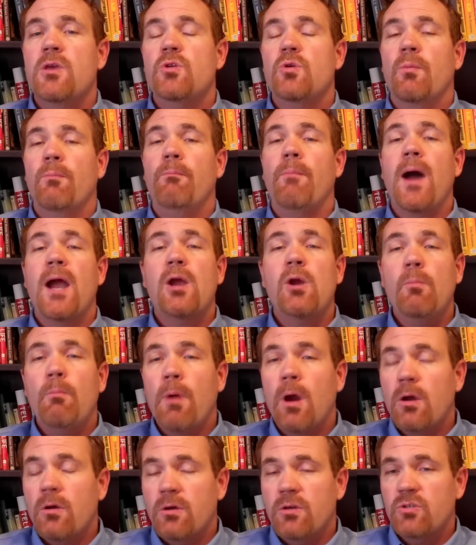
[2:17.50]
Your
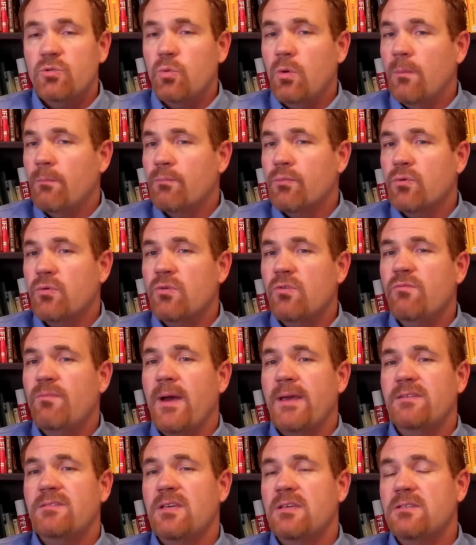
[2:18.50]
biomarkers will improve
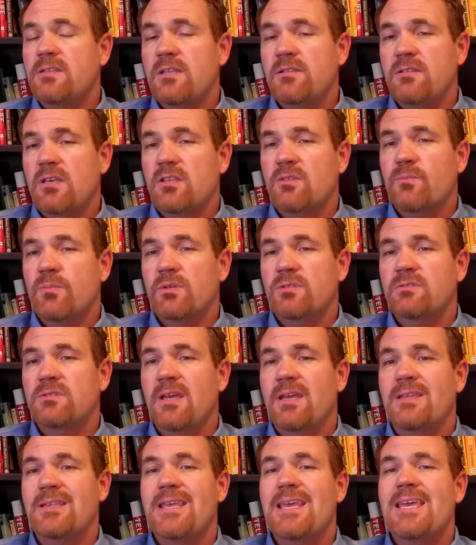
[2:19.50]
by
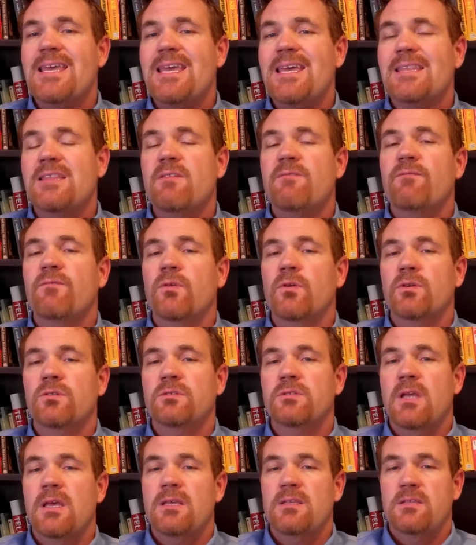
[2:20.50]
66% in the
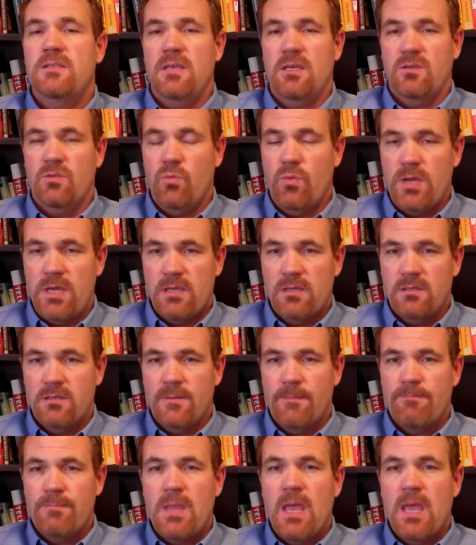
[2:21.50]
first 6 weeks.